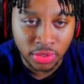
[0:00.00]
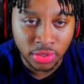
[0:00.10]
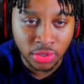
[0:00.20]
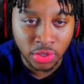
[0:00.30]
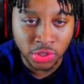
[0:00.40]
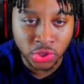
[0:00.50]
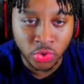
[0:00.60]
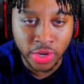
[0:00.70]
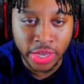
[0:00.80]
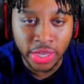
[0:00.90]
Little
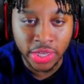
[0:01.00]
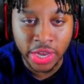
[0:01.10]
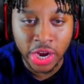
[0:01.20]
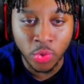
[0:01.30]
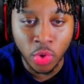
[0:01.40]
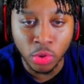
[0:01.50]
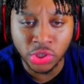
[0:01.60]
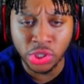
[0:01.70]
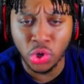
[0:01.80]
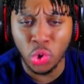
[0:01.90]
screen. Garrett
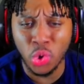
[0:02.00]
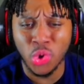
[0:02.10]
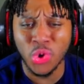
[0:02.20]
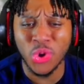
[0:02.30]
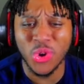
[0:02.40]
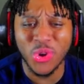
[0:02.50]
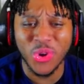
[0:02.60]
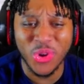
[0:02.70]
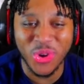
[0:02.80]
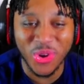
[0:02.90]
Wilson.
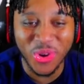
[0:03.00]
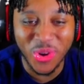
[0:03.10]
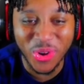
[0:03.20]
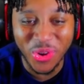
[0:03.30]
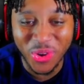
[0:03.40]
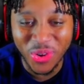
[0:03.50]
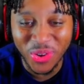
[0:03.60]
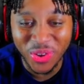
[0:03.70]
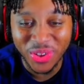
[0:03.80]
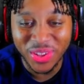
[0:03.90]
Ooh,
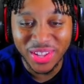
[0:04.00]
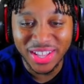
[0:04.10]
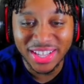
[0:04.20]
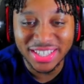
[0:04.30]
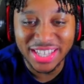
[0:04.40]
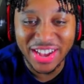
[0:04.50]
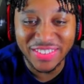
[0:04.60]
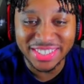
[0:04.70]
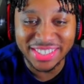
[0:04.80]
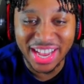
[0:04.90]
that
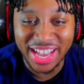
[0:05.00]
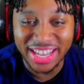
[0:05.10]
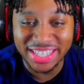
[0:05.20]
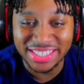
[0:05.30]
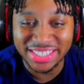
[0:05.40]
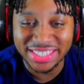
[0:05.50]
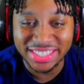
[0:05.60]
was nice.